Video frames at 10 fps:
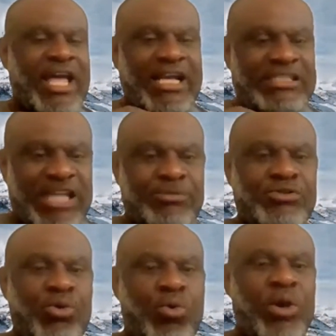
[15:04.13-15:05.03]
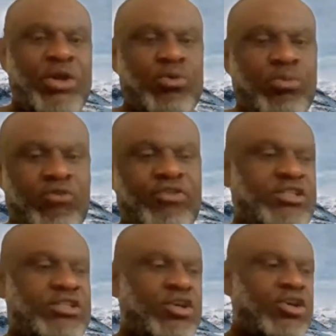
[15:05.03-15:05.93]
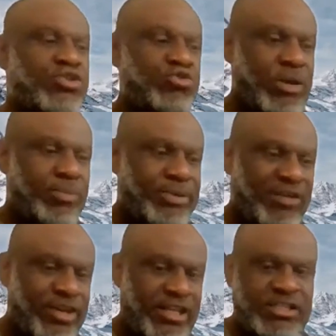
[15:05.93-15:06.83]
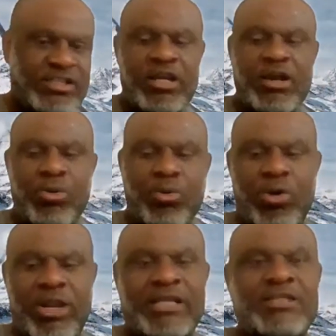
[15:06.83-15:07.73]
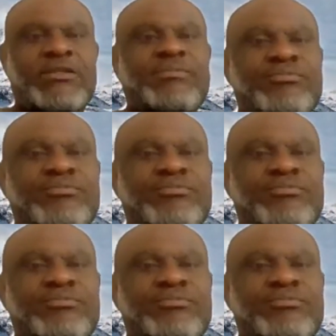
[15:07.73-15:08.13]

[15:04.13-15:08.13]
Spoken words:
except when you move it to a private wallet.